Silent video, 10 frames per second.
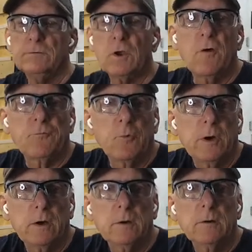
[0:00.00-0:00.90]

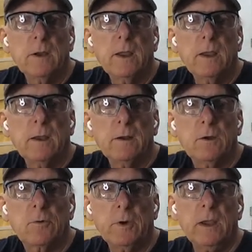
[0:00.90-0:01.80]
software and
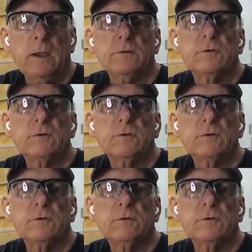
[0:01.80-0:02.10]
create